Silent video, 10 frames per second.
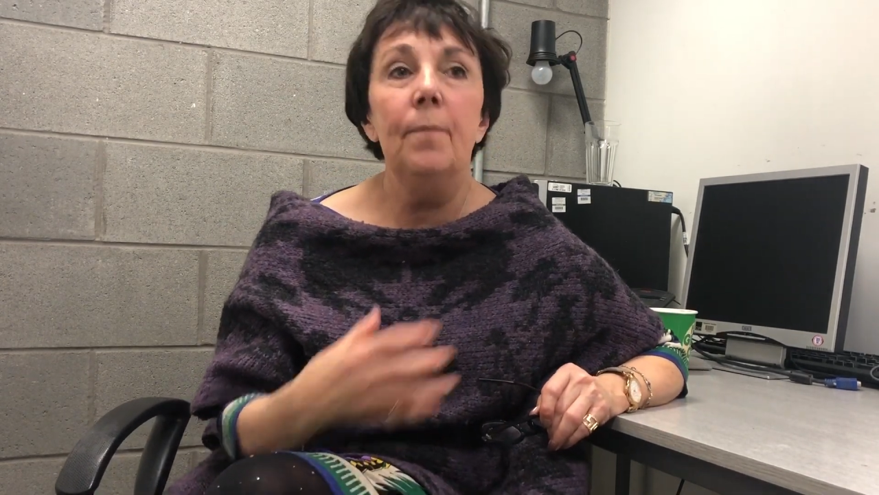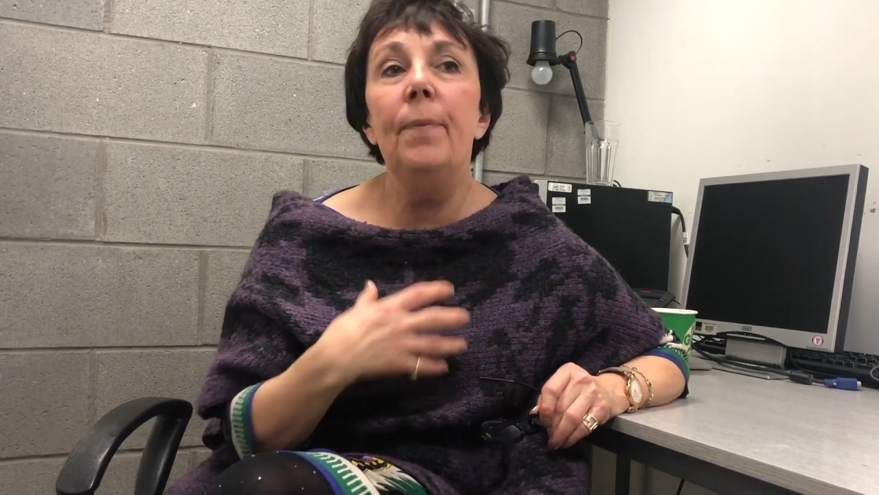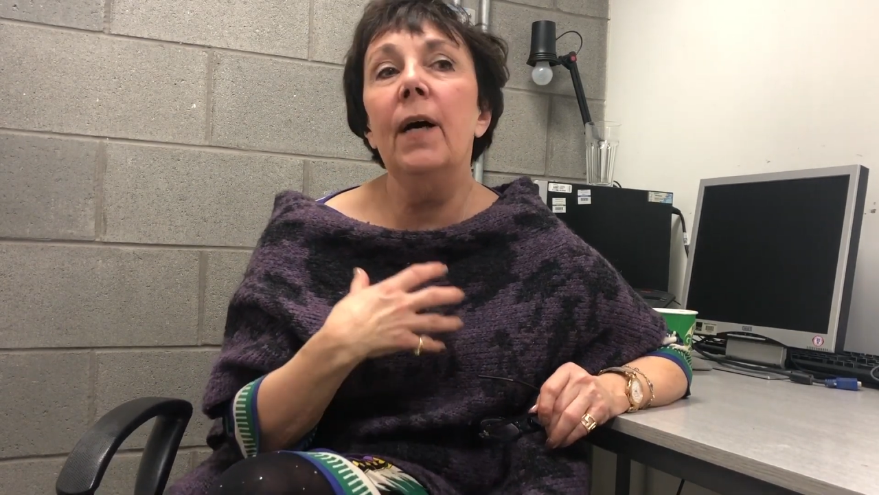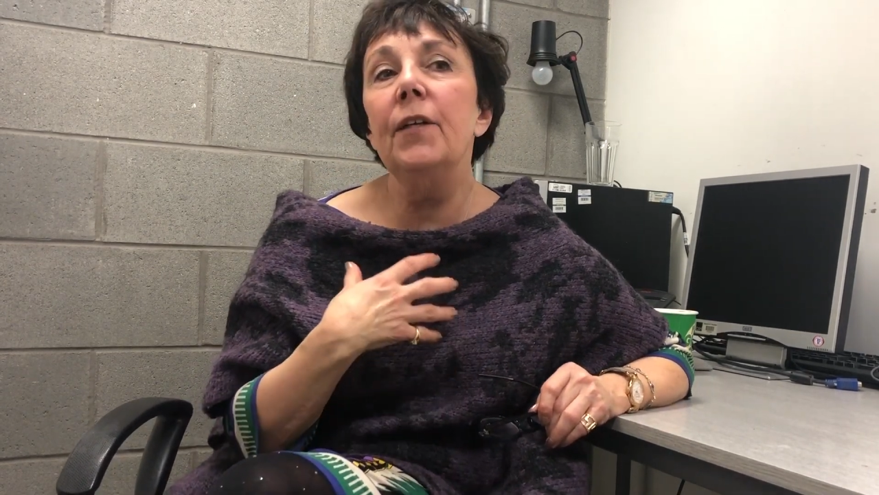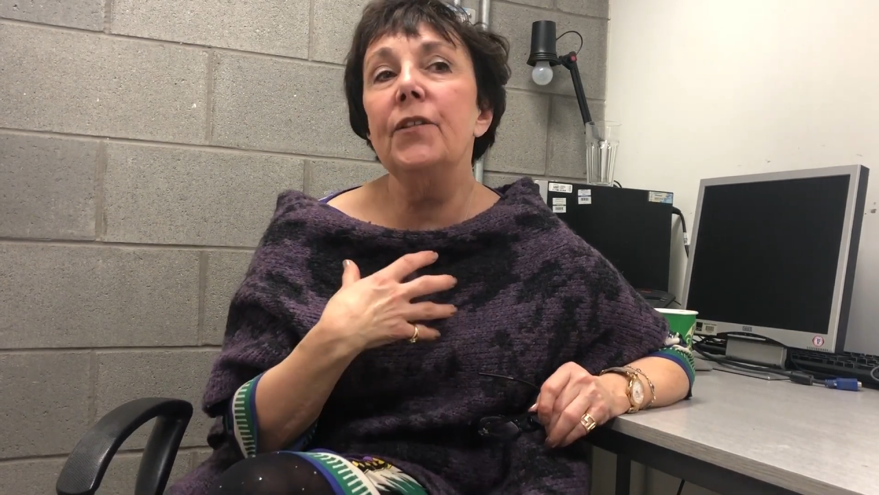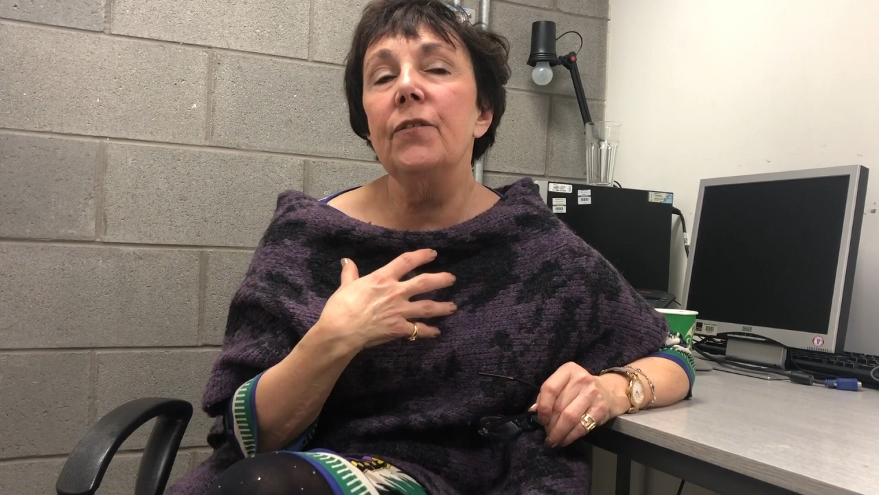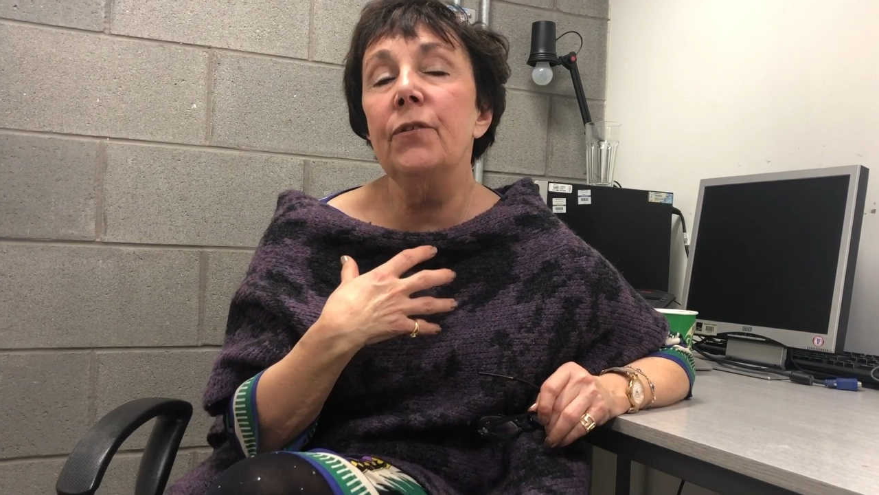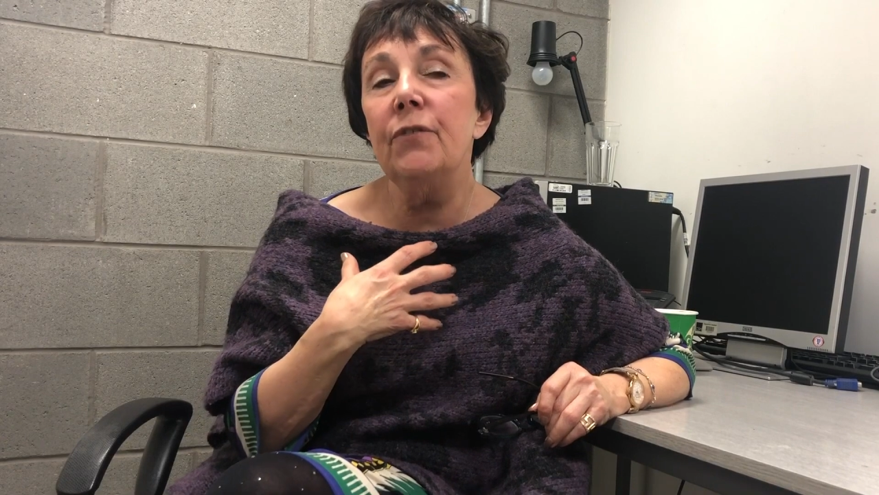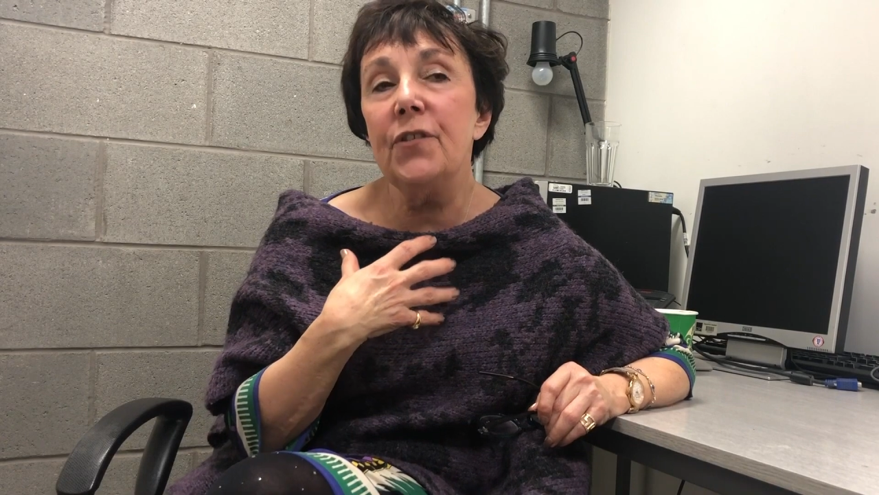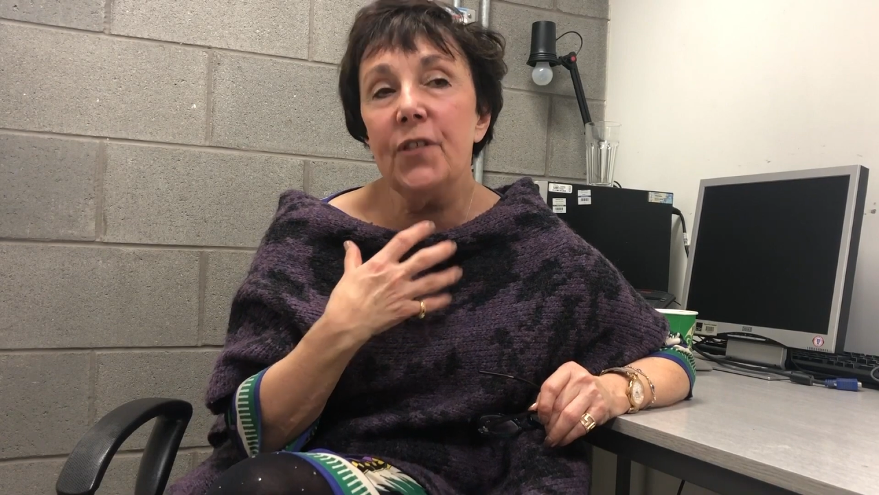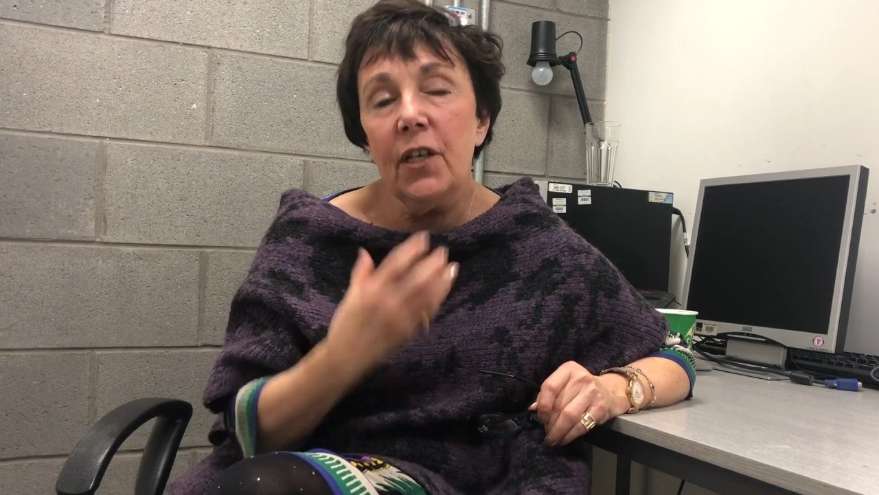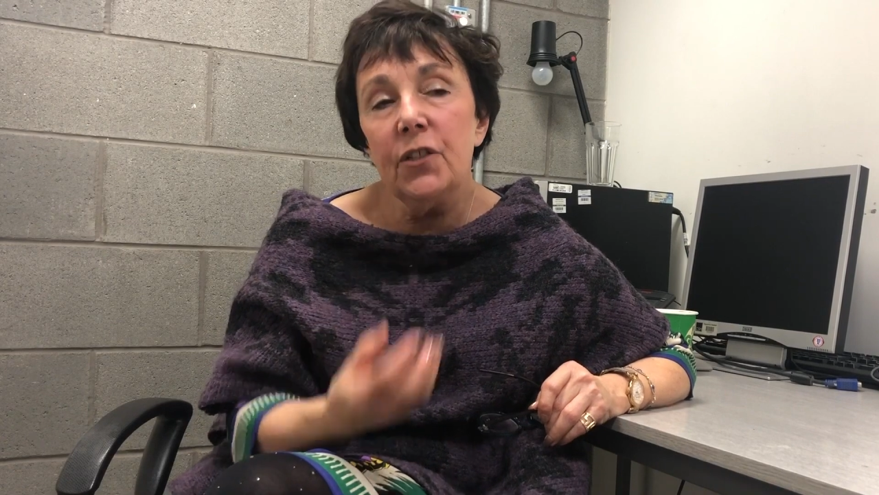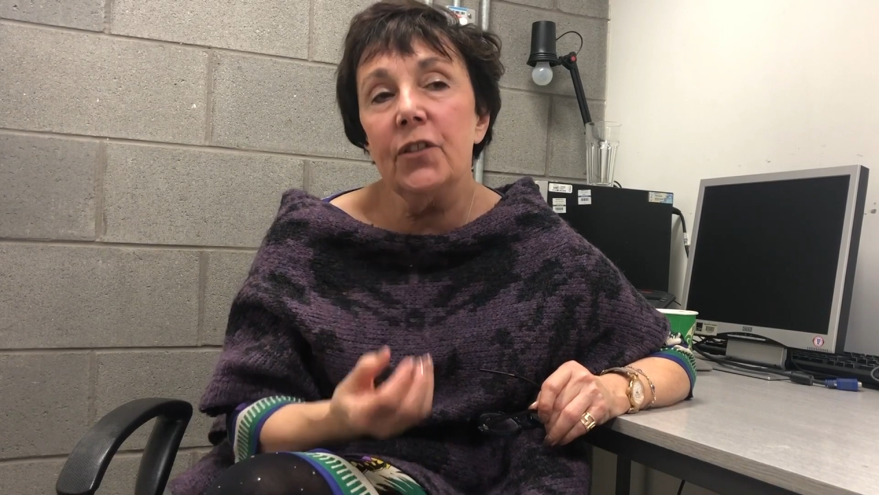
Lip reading: but the research